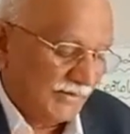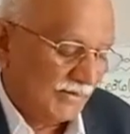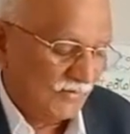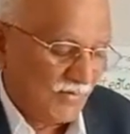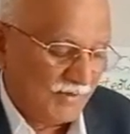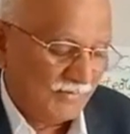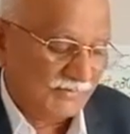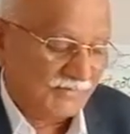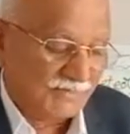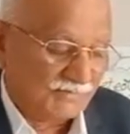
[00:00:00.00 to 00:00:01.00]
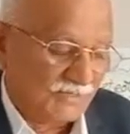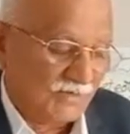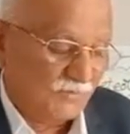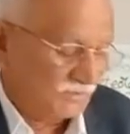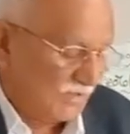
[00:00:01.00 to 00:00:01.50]
environment that
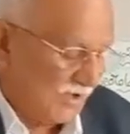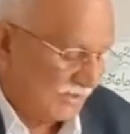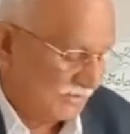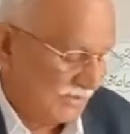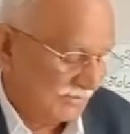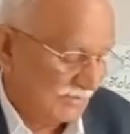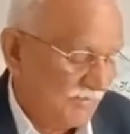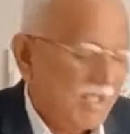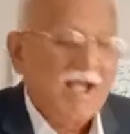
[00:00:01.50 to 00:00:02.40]
surrounds the organism,